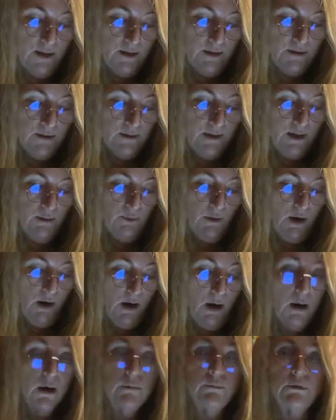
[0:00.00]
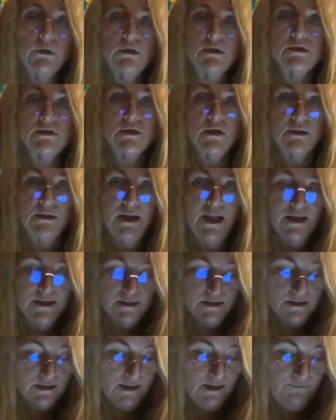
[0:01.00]
They were harmless
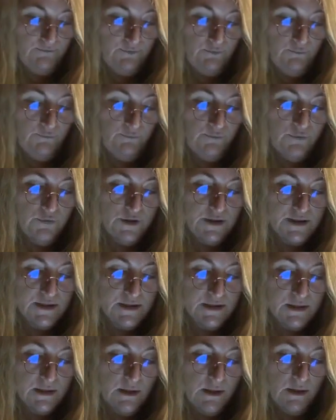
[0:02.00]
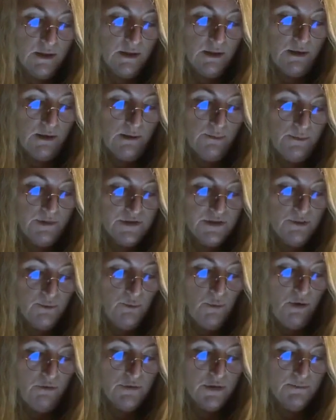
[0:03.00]
unless given voice, but it
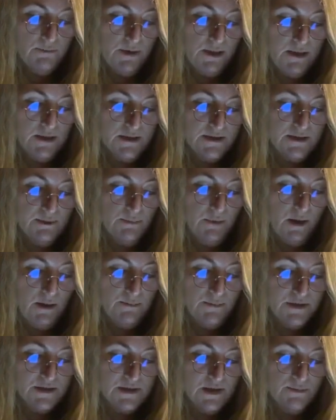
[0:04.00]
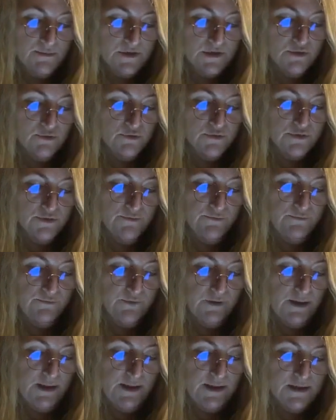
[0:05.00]
worried me that it might be some sort of
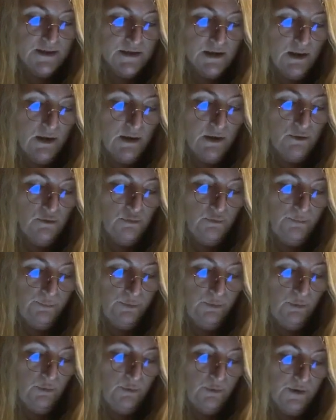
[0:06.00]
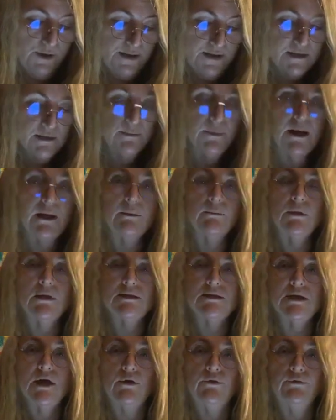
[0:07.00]
internal ploy to make
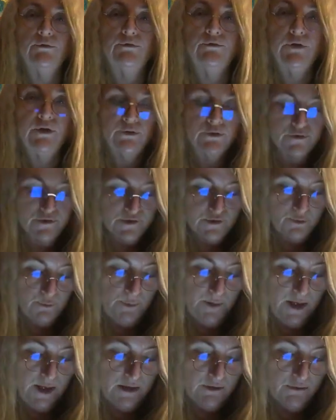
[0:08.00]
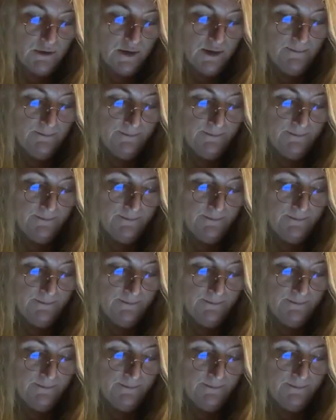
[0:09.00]
myself feel superior.